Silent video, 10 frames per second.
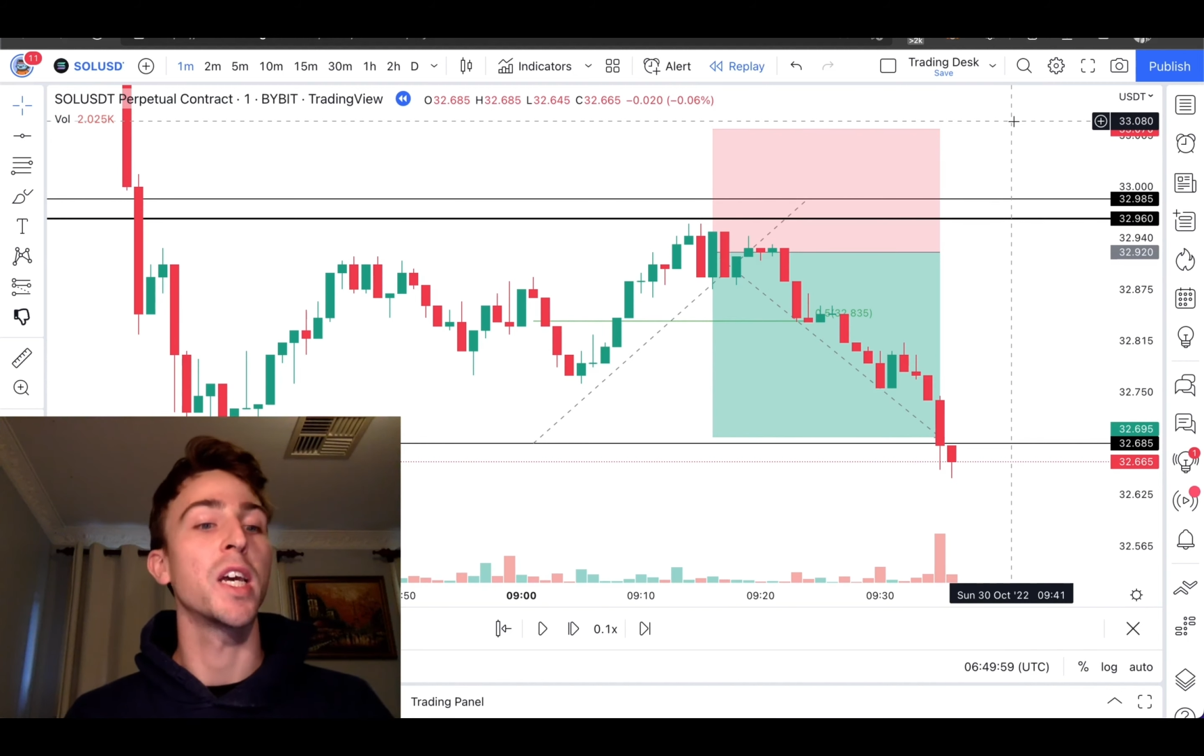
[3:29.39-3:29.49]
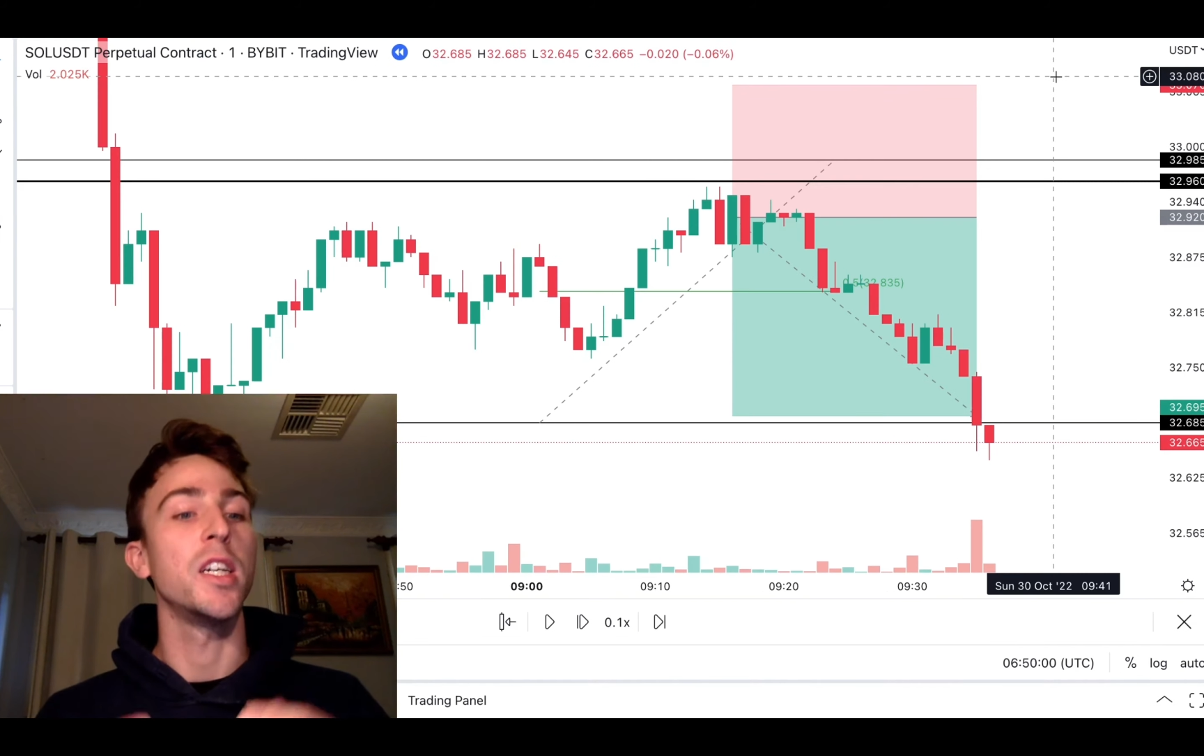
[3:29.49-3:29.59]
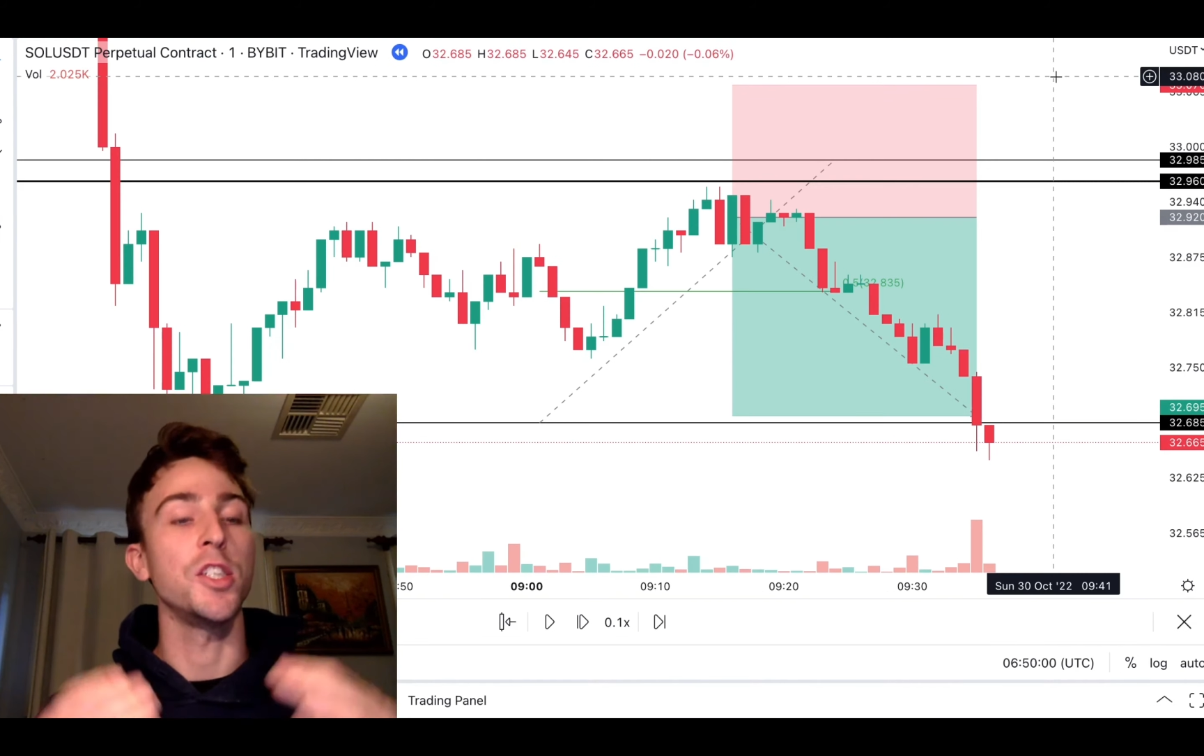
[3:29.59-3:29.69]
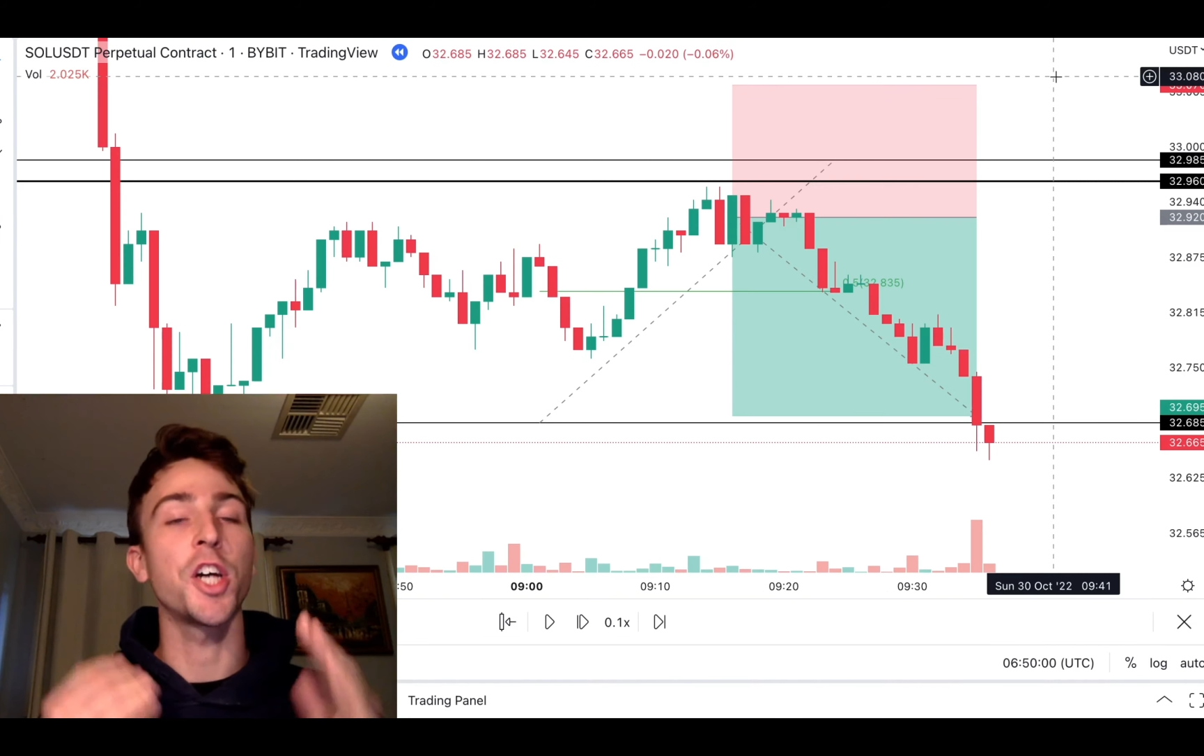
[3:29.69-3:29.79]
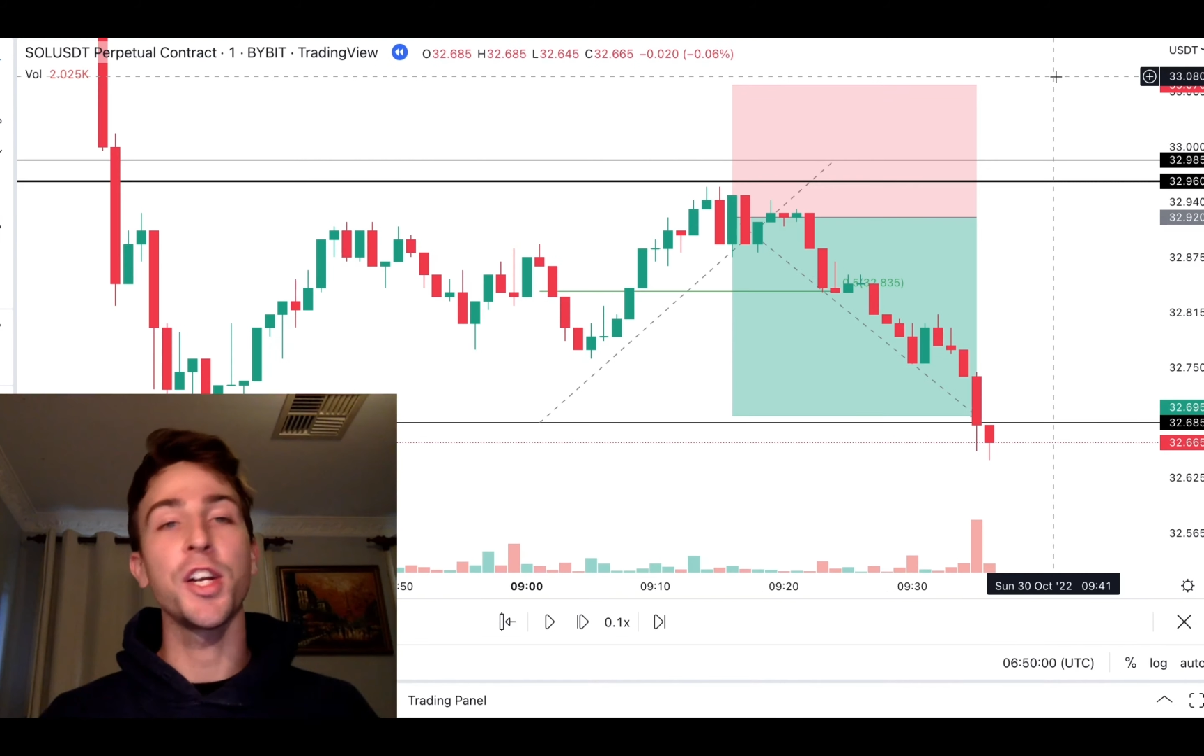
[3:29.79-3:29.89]

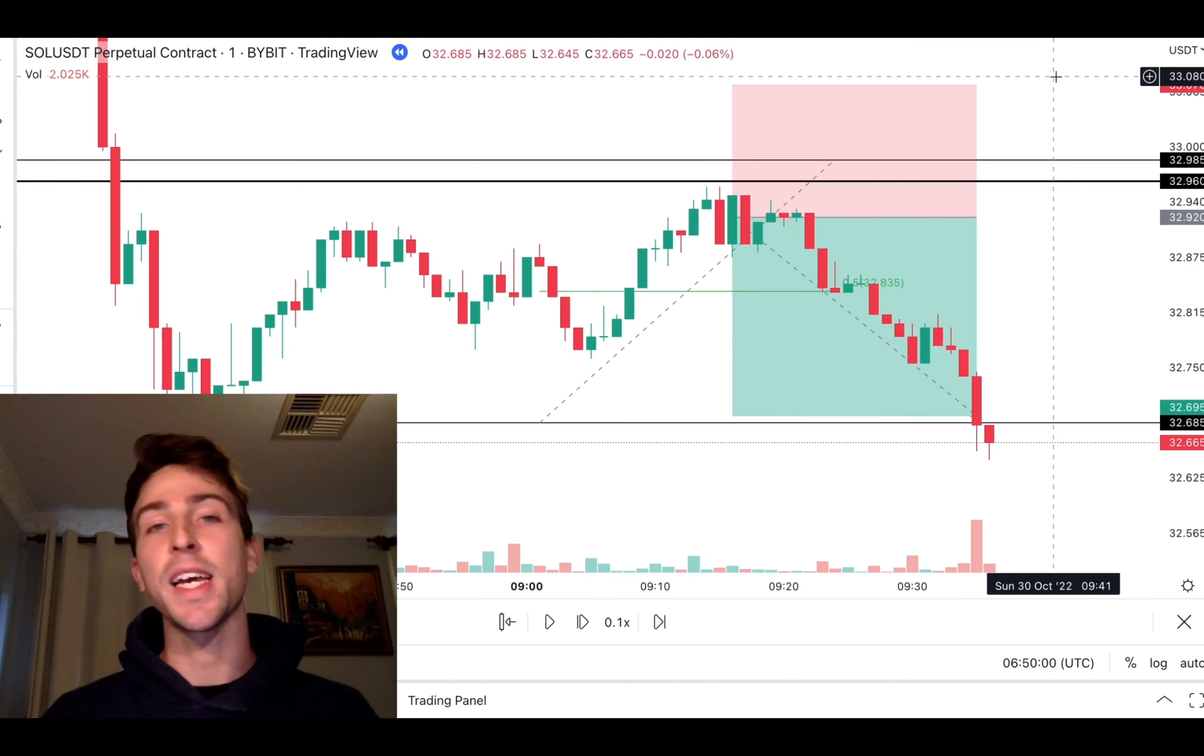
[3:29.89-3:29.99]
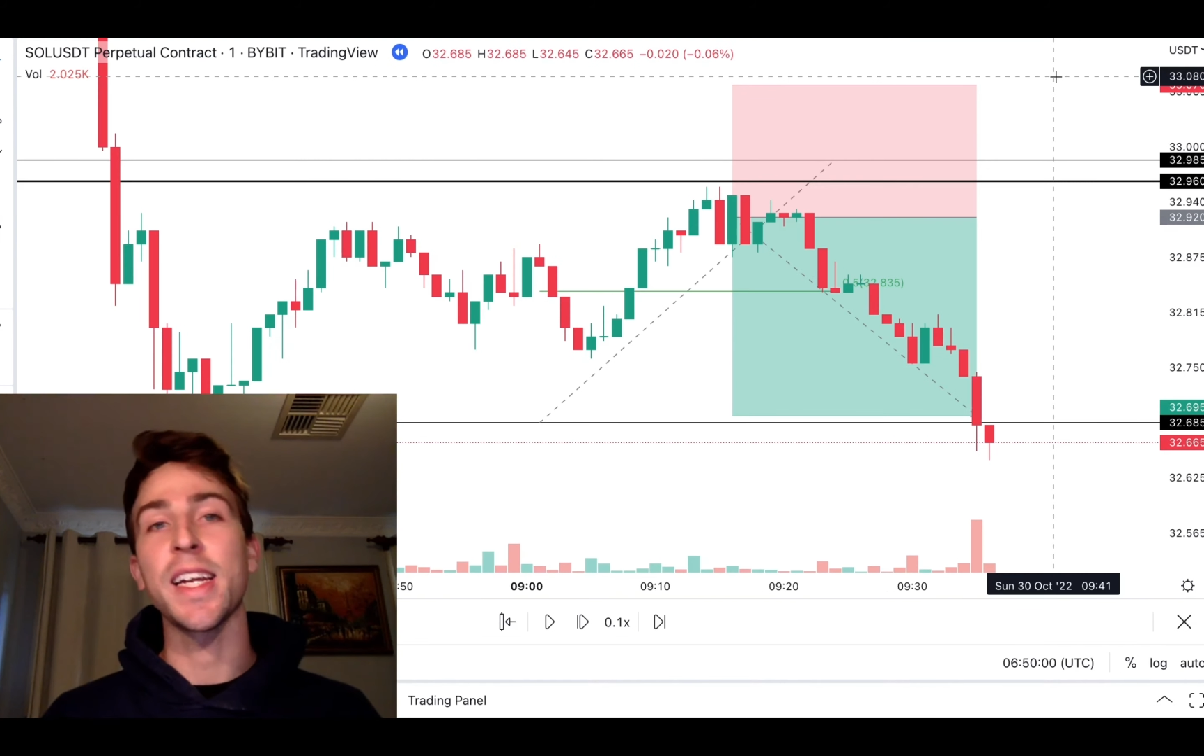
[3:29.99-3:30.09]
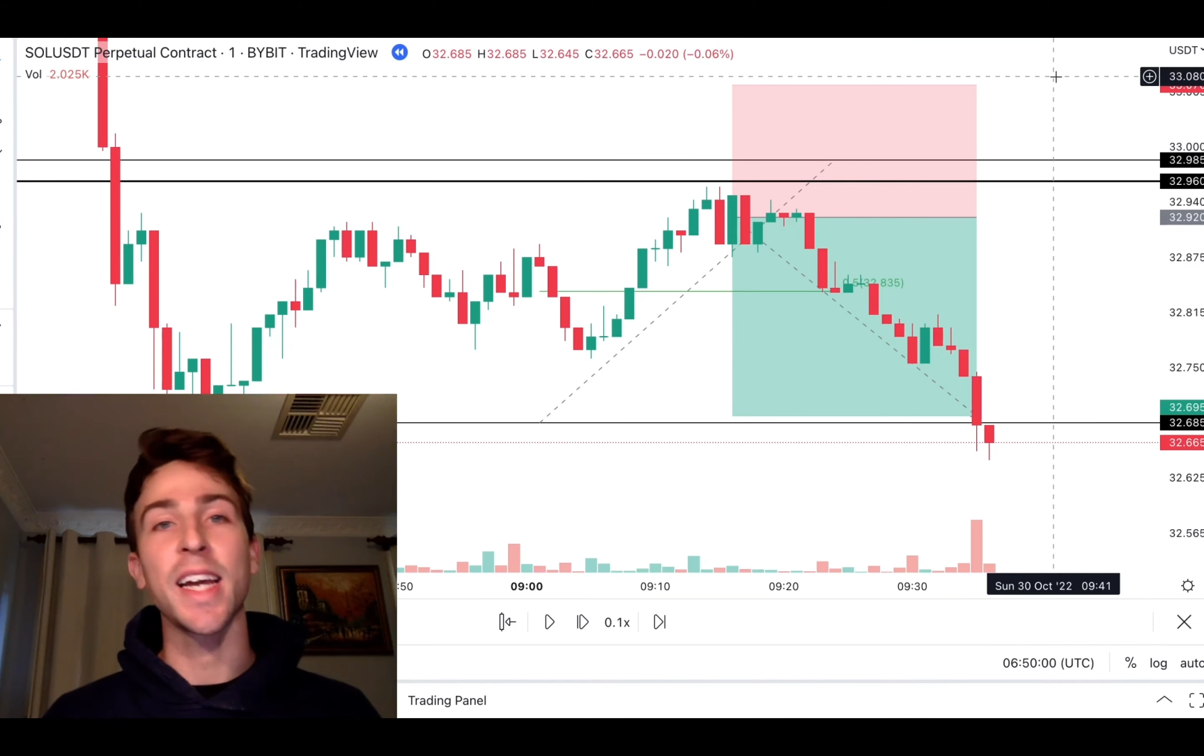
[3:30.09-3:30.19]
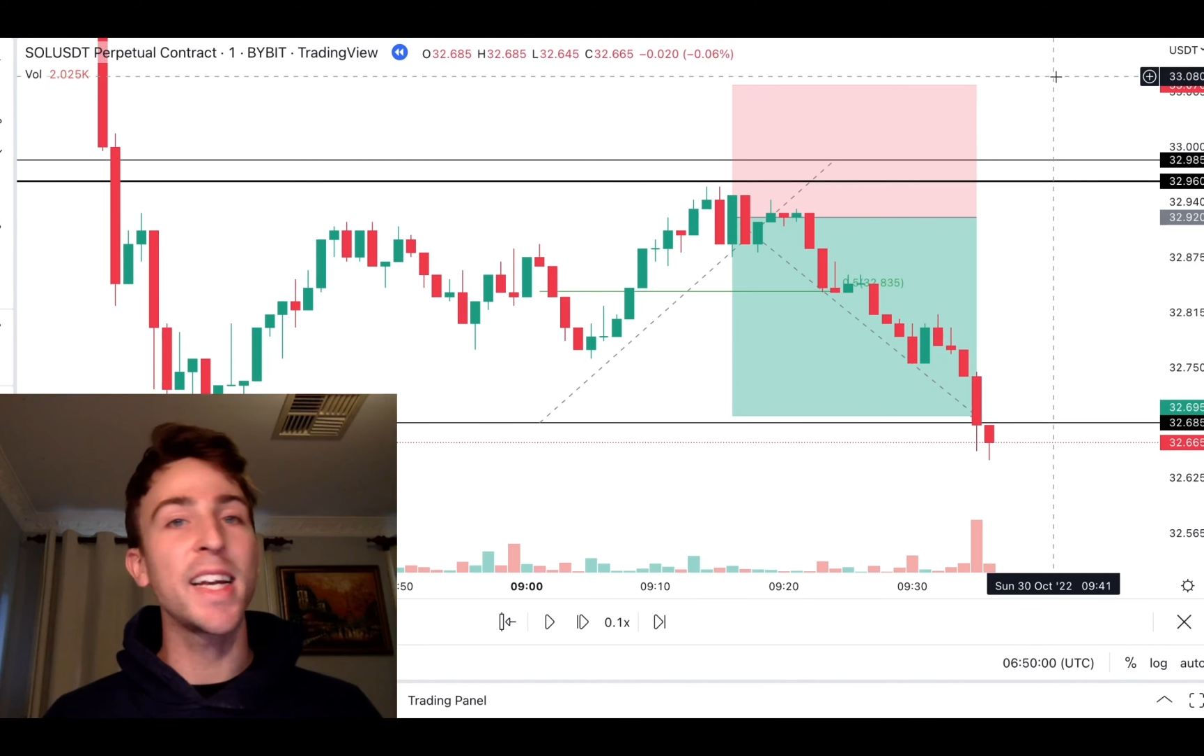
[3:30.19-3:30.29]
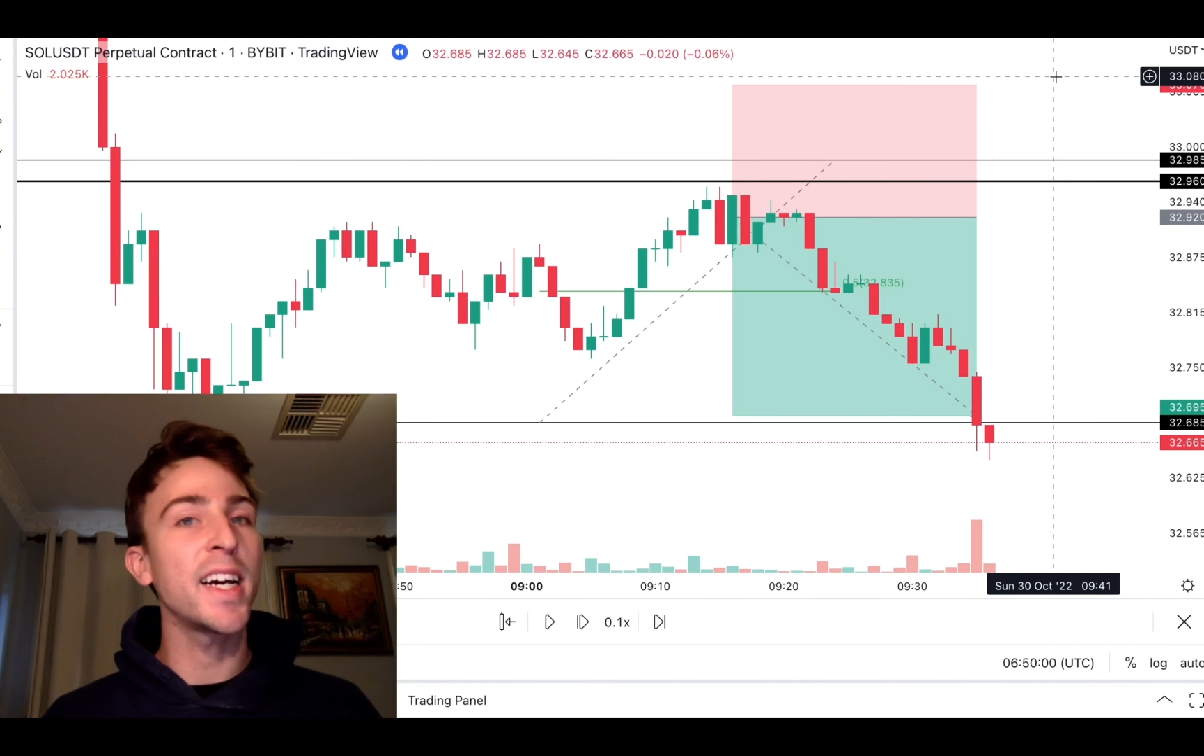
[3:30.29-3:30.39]
You don't
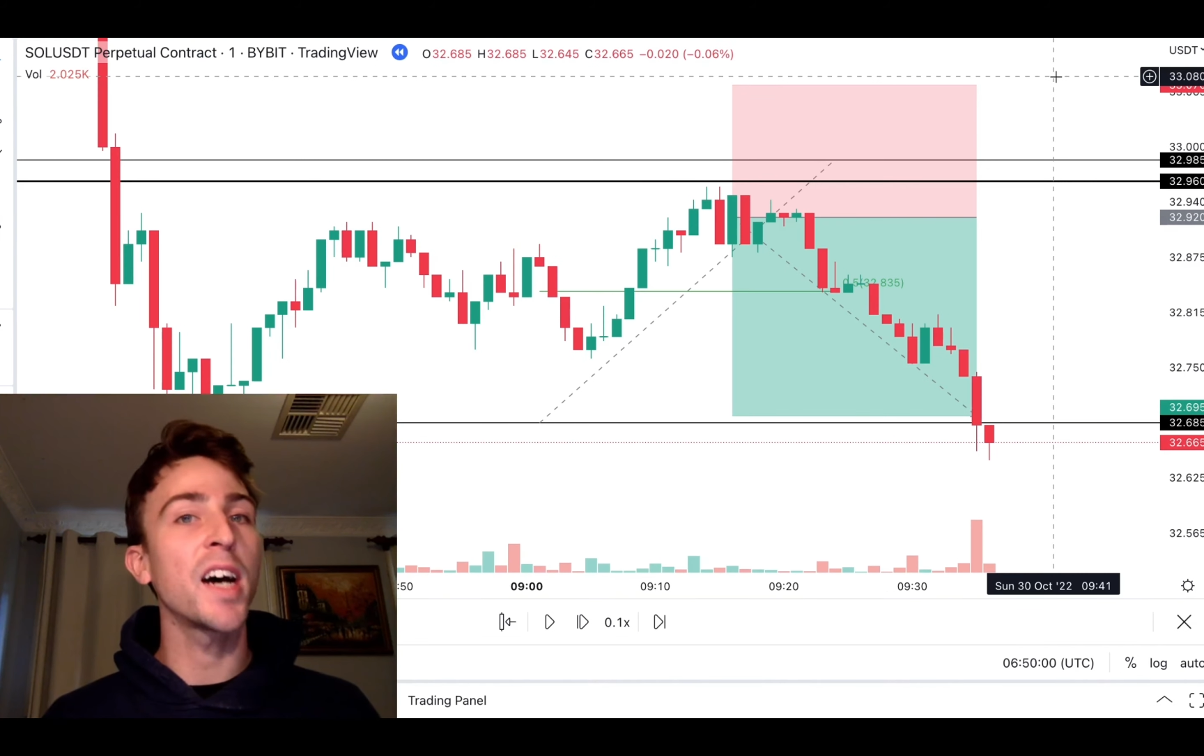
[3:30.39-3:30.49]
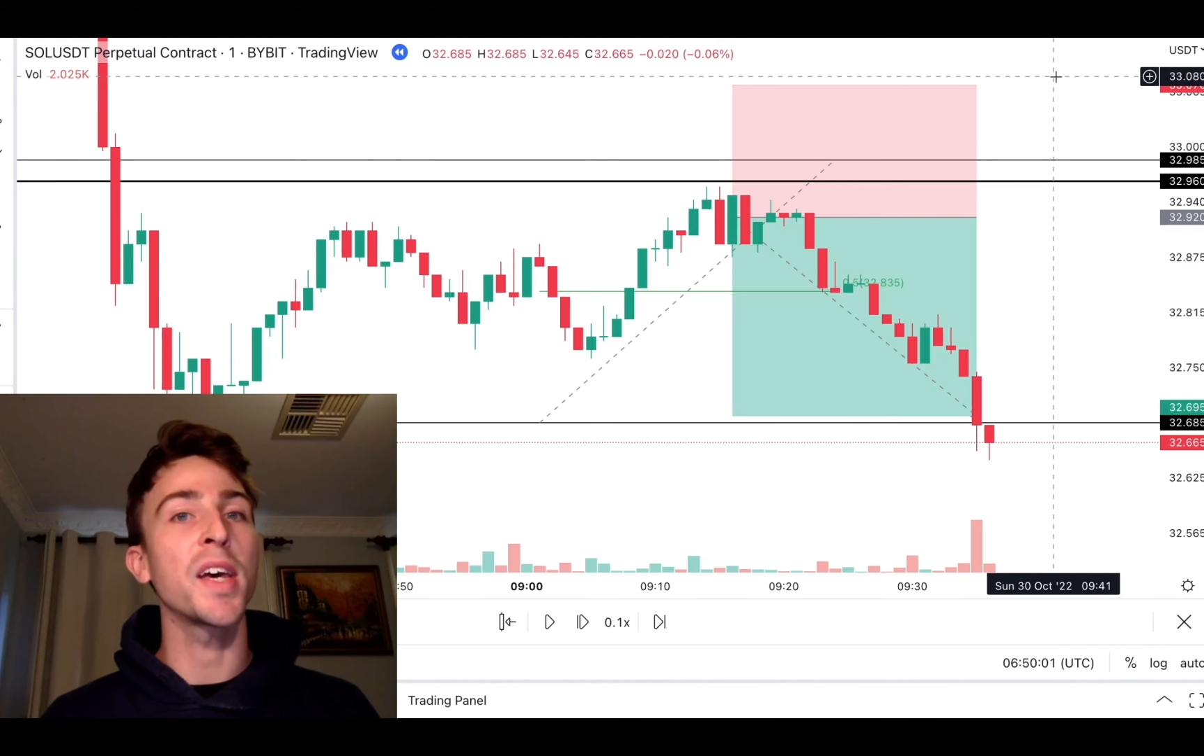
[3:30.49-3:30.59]
need any other